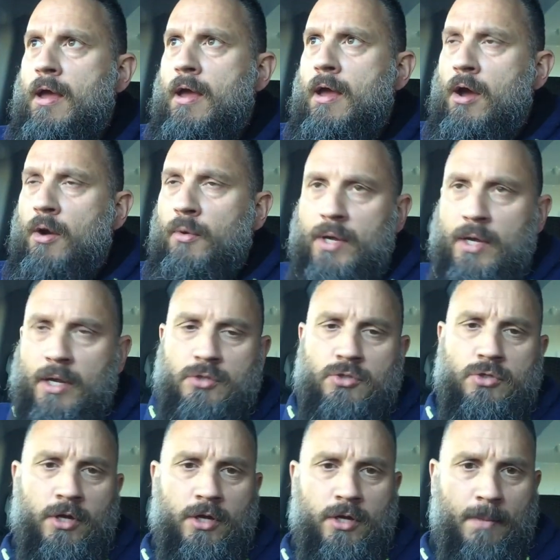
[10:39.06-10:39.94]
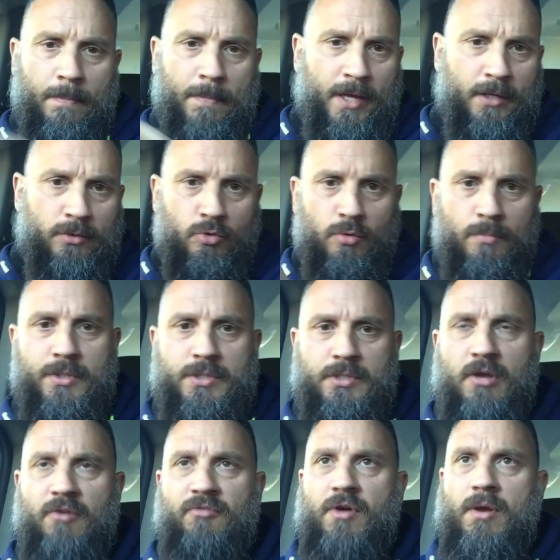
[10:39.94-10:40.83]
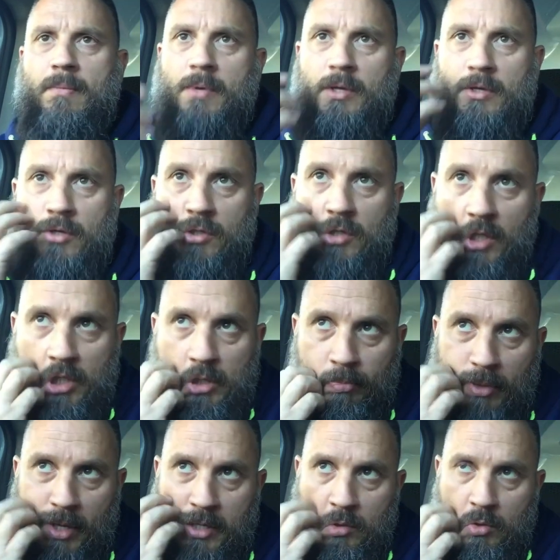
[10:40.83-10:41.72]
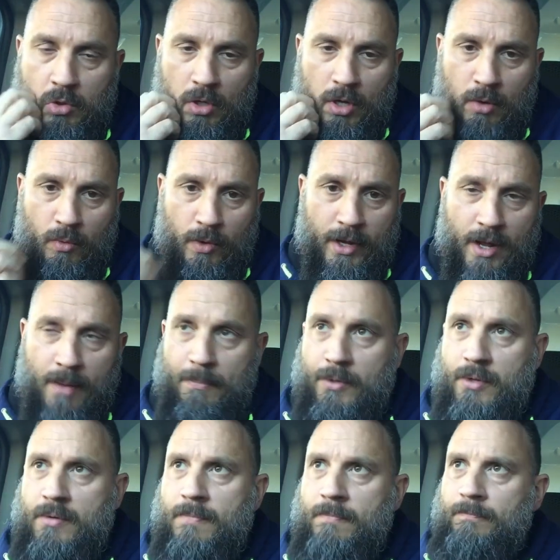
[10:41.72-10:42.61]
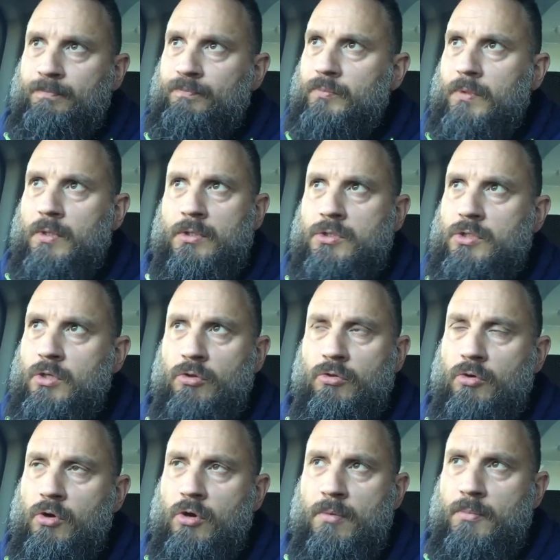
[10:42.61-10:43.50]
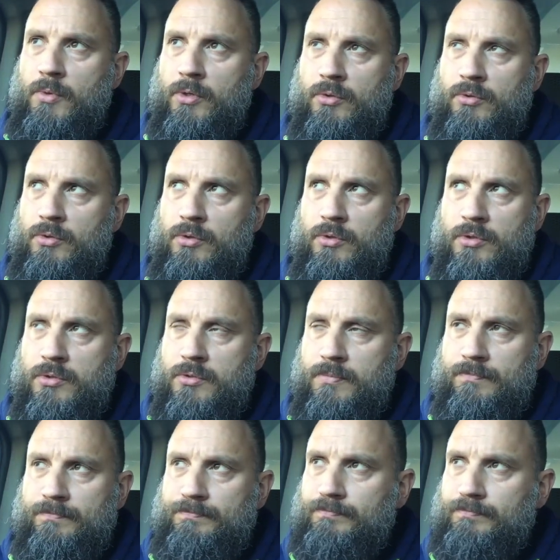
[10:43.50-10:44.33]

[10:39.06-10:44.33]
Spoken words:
I went outside. I packed all my stuff up and I explained to her what happened. She thought, oh my goodness.